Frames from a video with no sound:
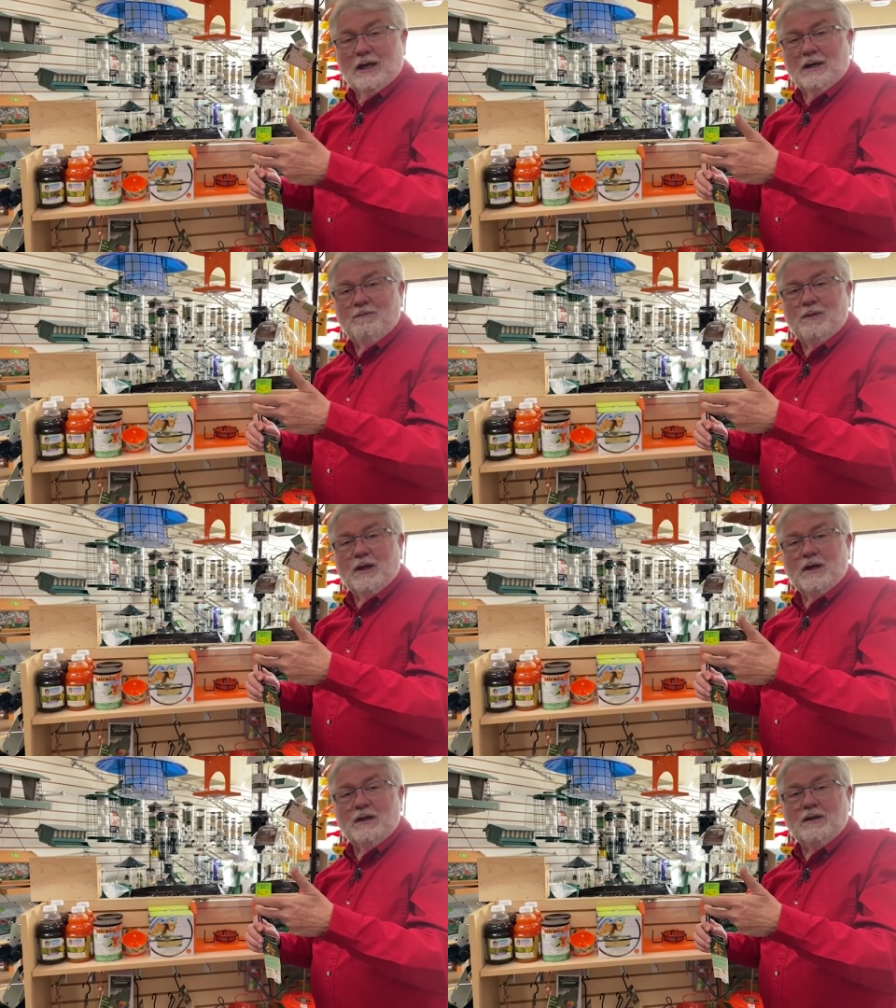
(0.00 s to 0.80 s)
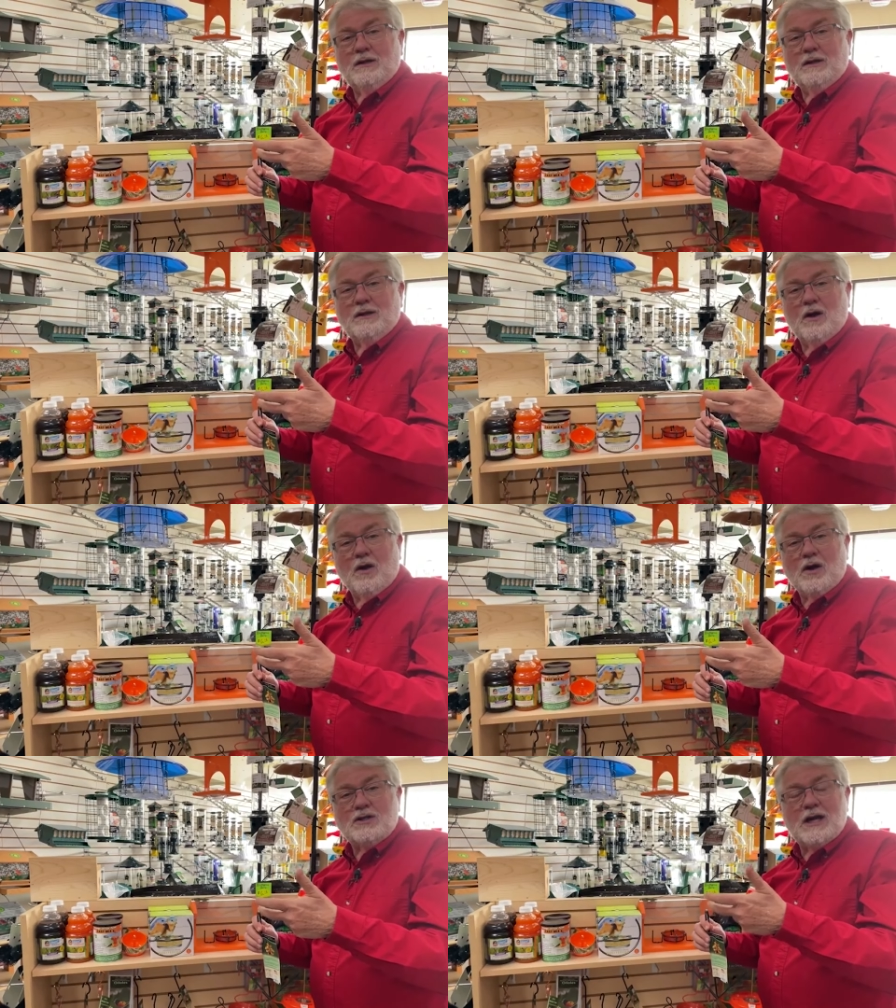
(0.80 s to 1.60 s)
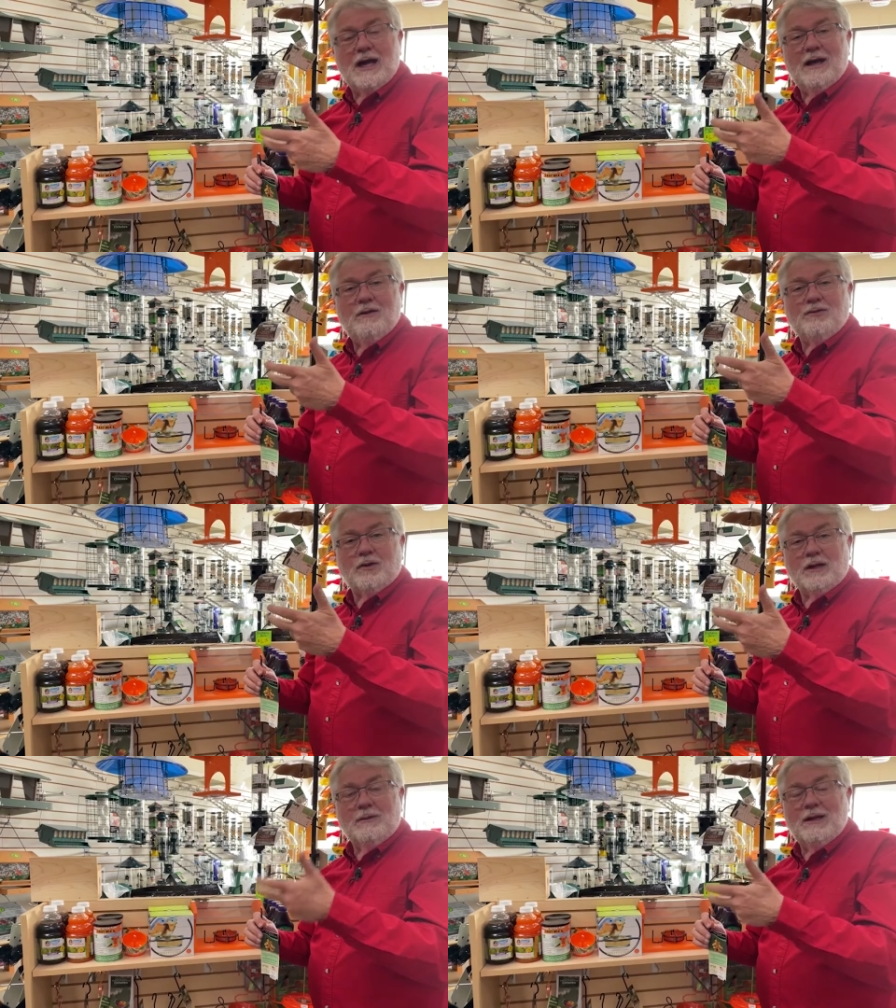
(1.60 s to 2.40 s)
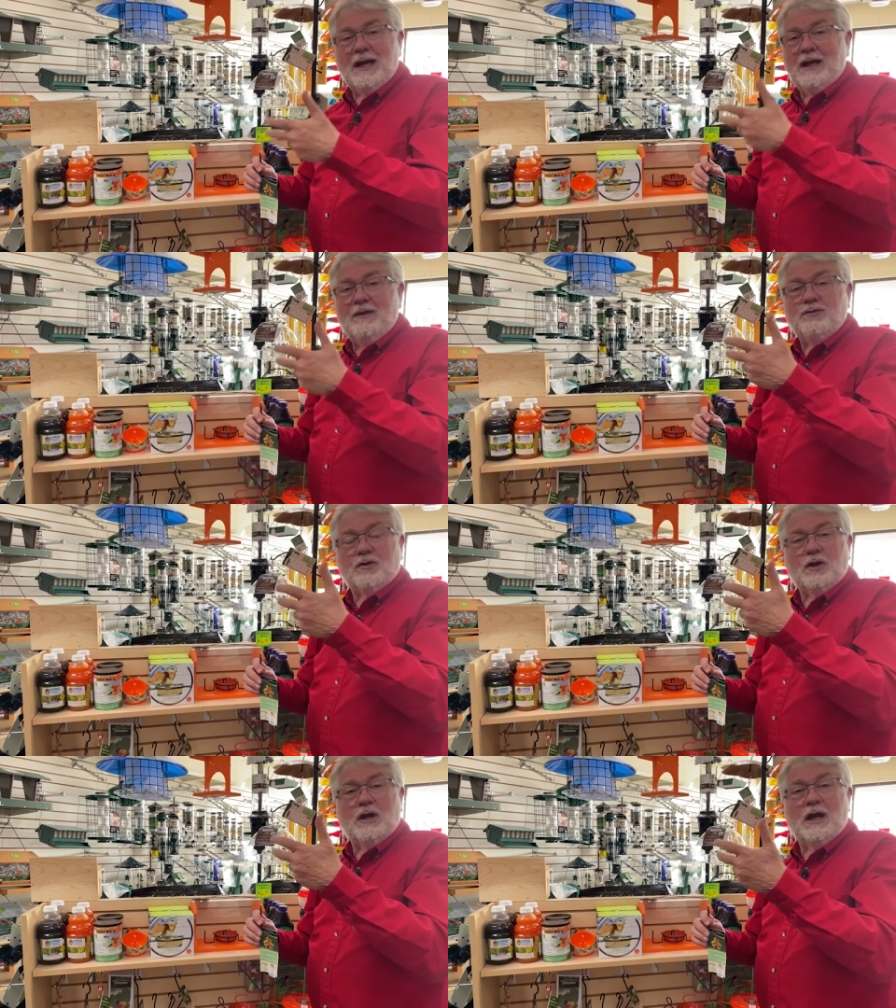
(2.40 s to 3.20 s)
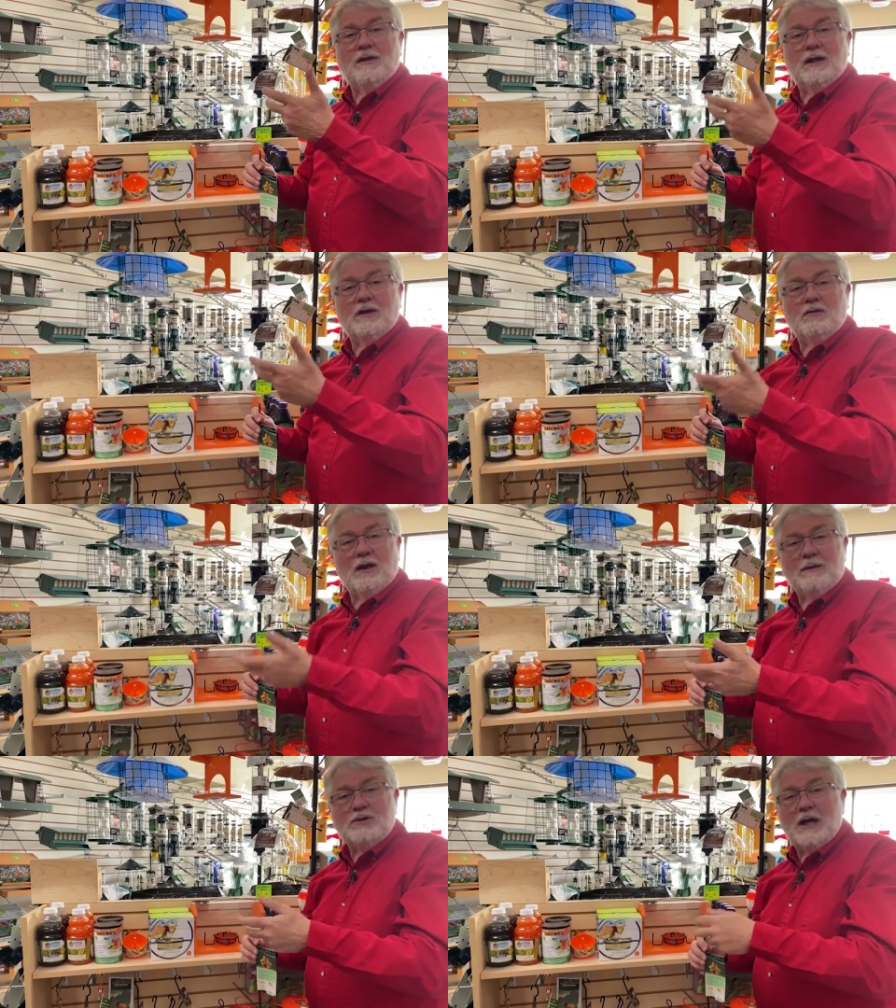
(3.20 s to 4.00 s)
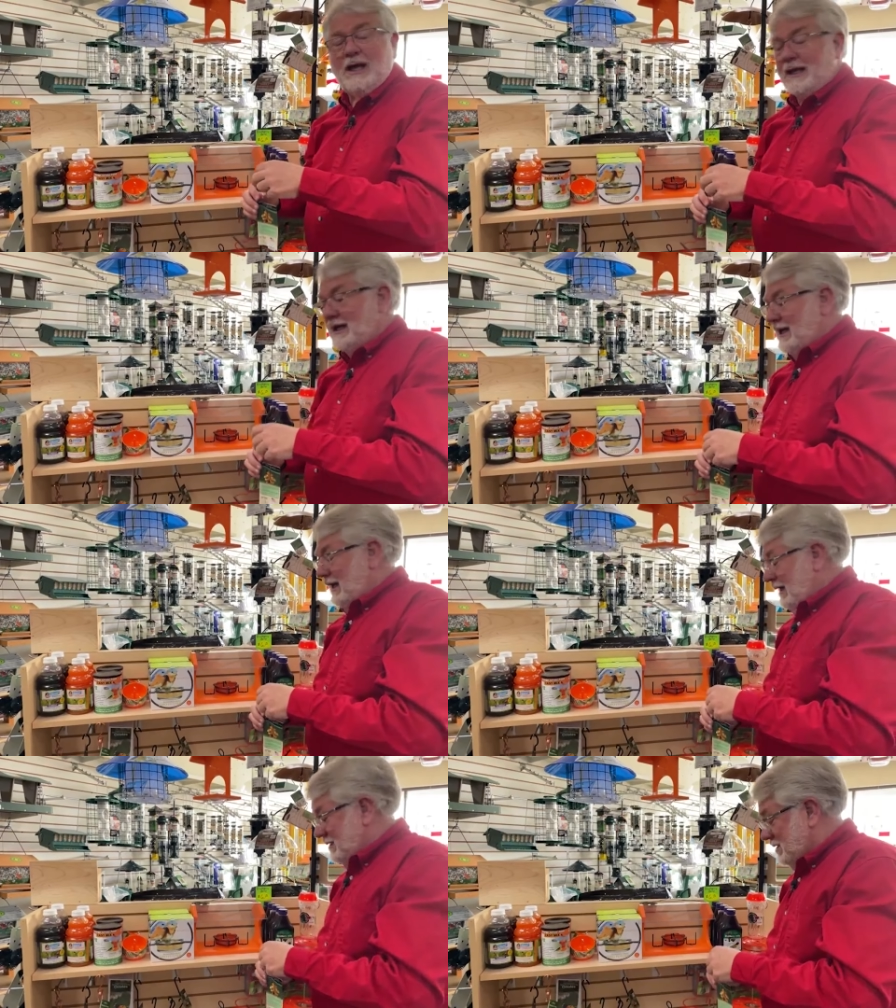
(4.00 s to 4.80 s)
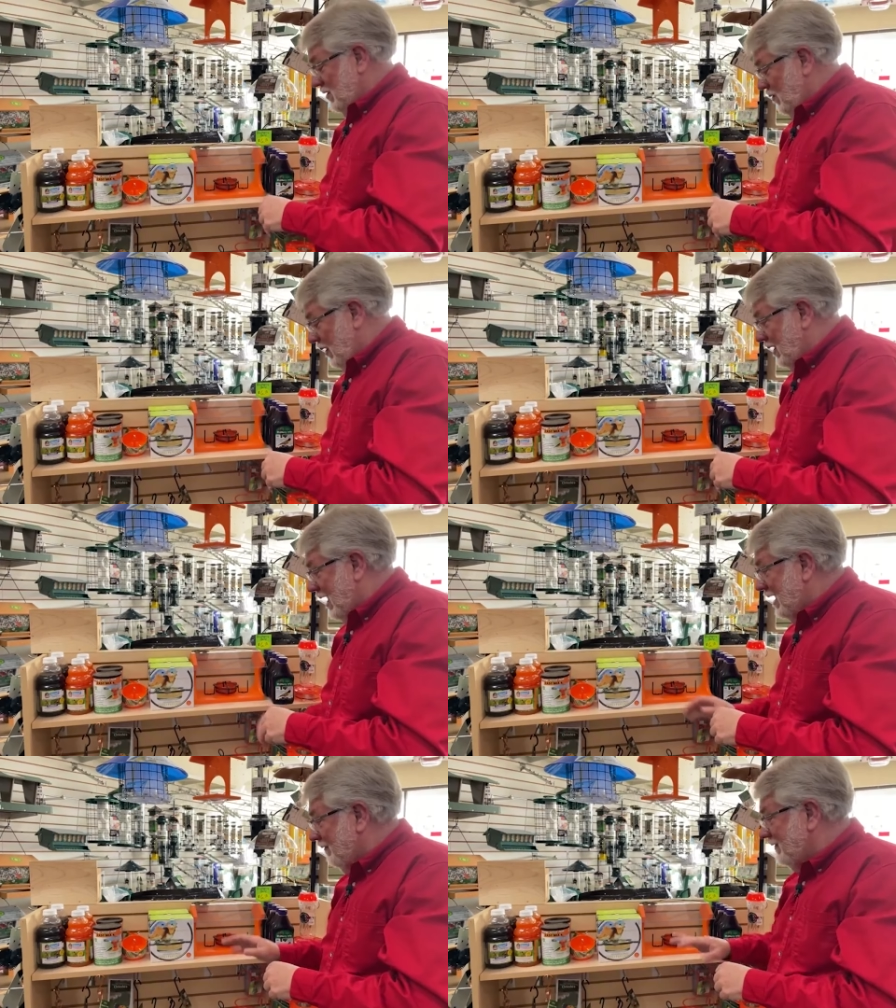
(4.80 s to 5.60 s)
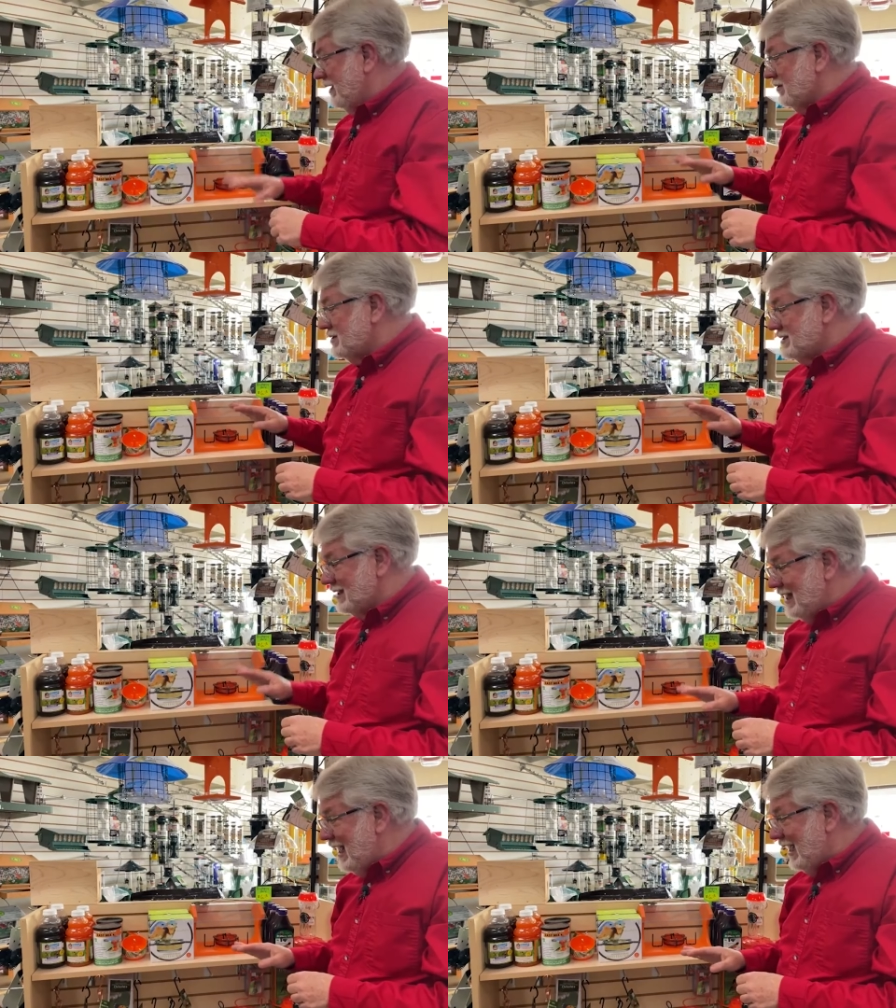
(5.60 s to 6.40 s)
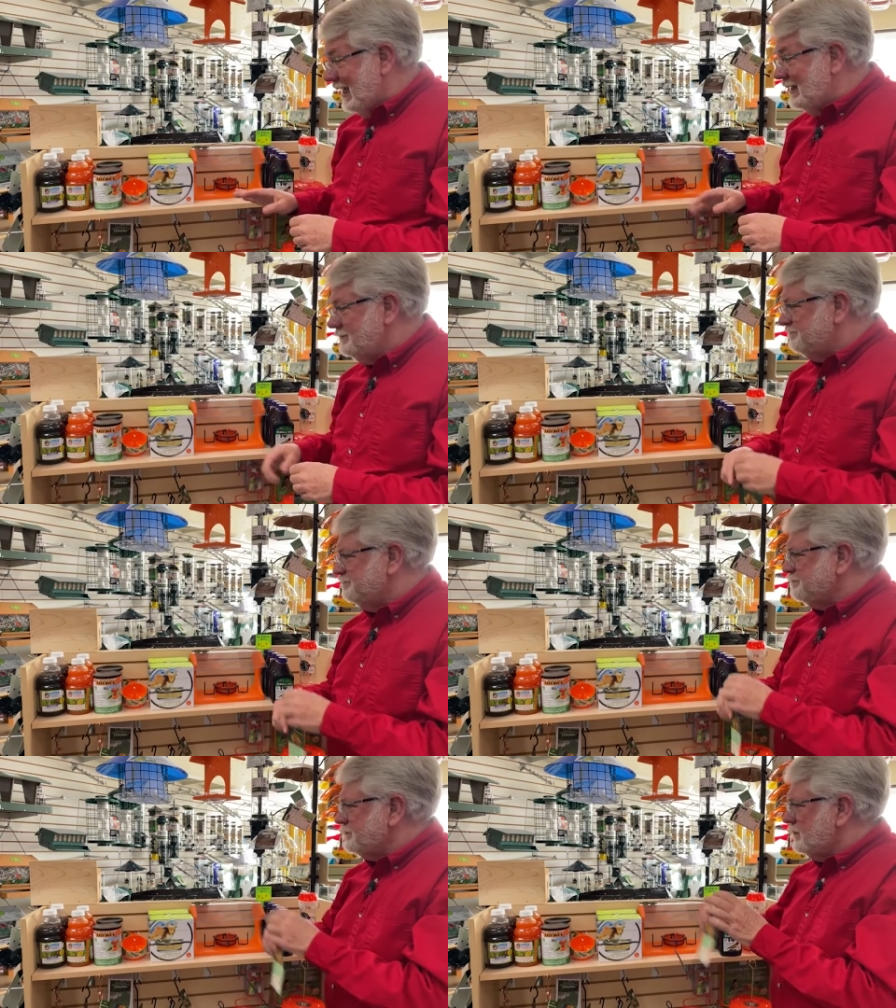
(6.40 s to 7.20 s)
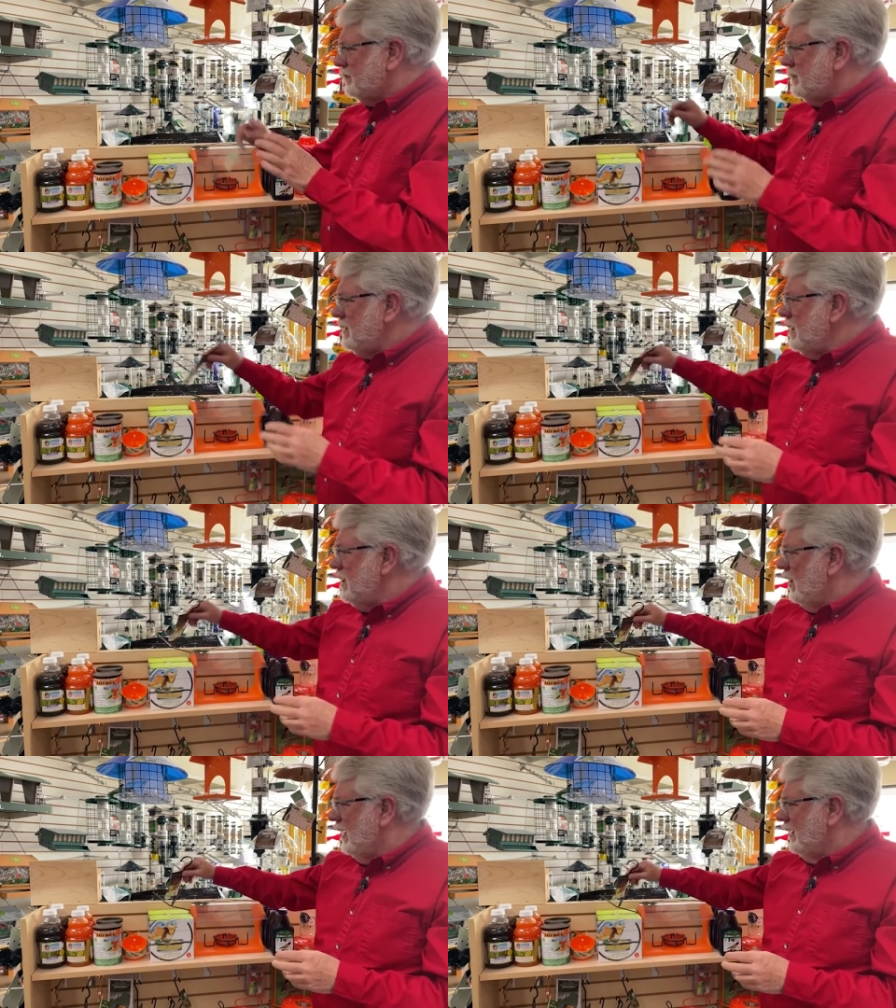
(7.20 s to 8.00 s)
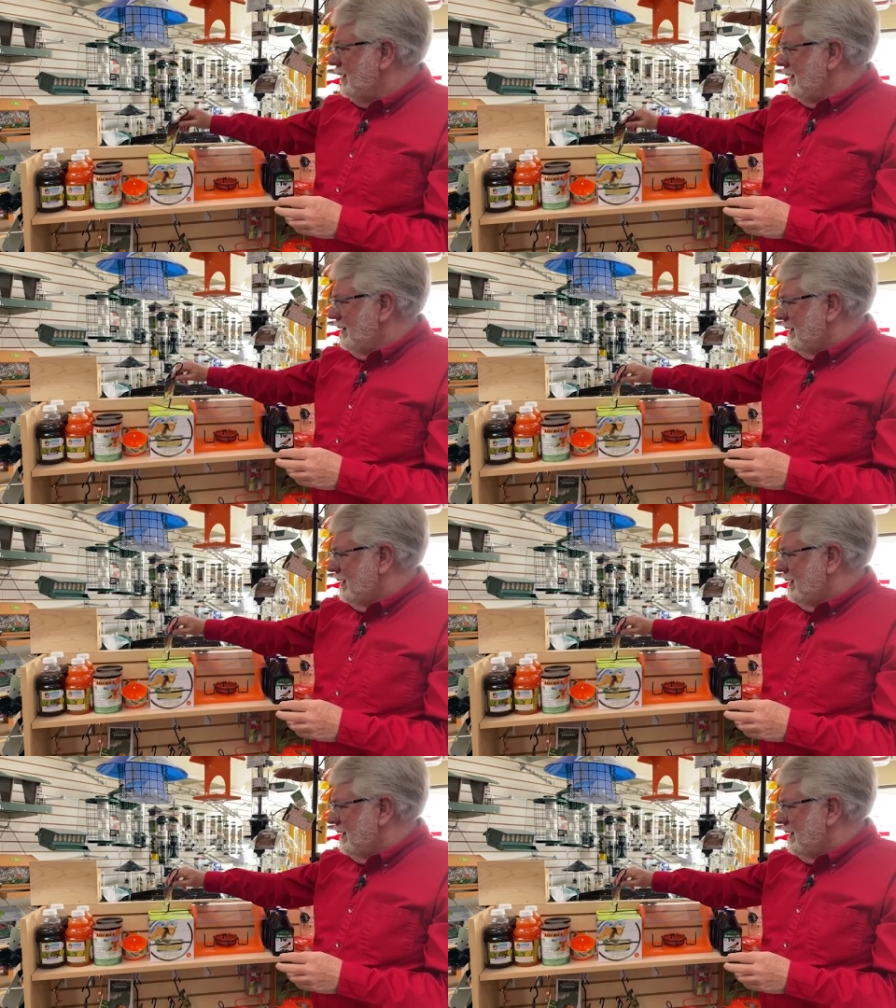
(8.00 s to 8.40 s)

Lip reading: the orange halves and the lemon halves and then grape jelly. And so a lot of feeders today, you know,